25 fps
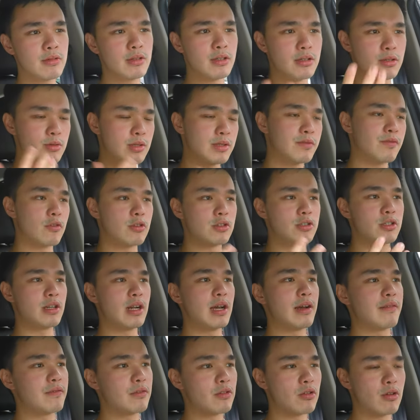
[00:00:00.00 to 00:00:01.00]
the newest Fortuner
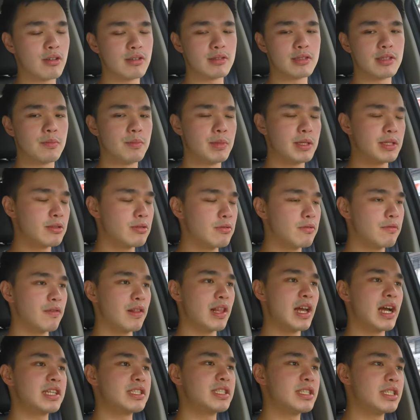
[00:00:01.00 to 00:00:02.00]
after all is a bit too
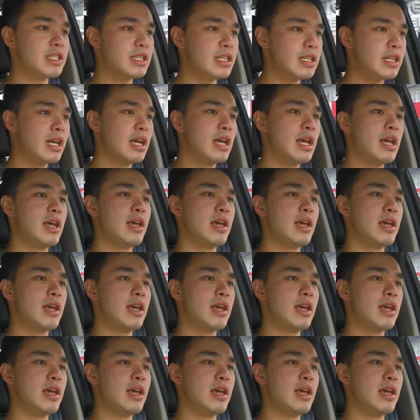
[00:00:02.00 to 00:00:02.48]
flashy,